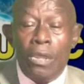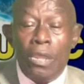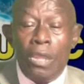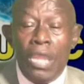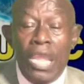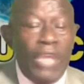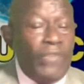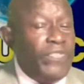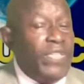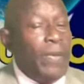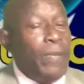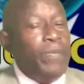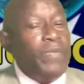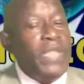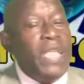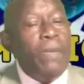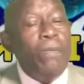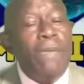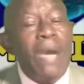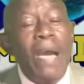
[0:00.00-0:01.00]
If the
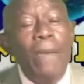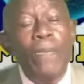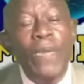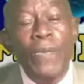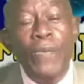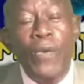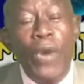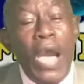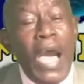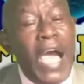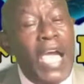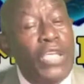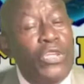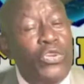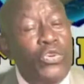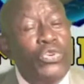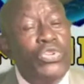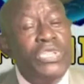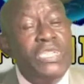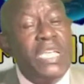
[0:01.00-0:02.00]
Nimba people are
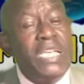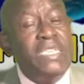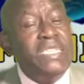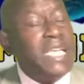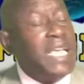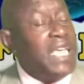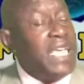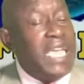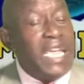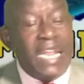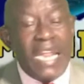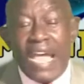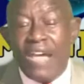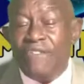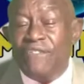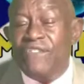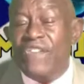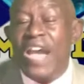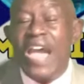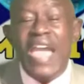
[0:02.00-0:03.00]
useless and cannot
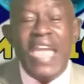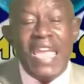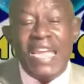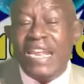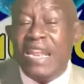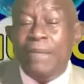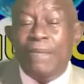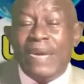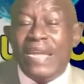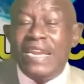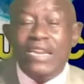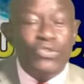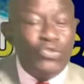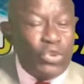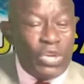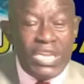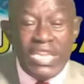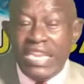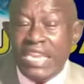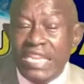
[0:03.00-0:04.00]
find anybody to
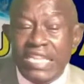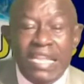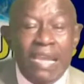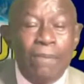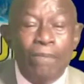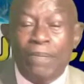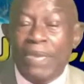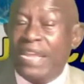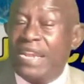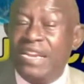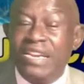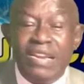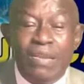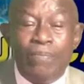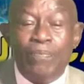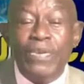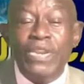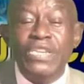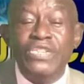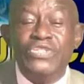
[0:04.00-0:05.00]
lead them better than
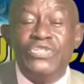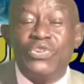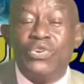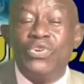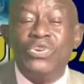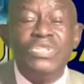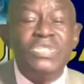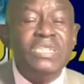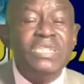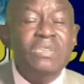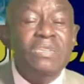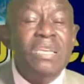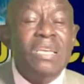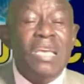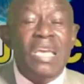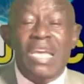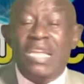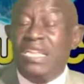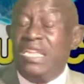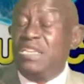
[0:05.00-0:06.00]
Prince Johnson
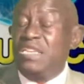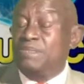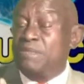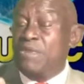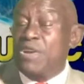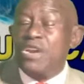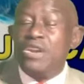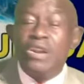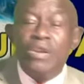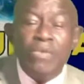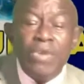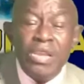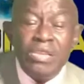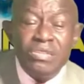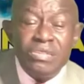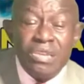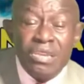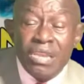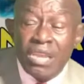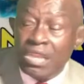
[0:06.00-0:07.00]
and these
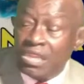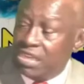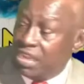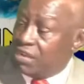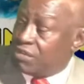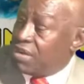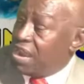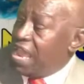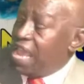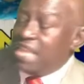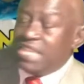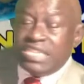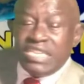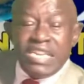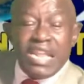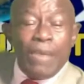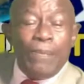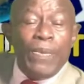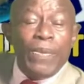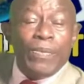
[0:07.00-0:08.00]
murderers, the Grand
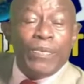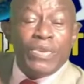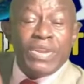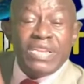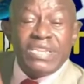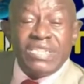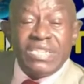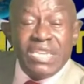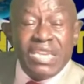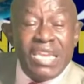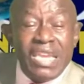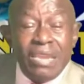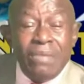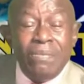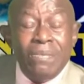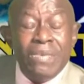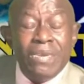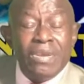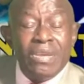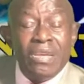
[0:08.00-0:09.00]
Gita people the same,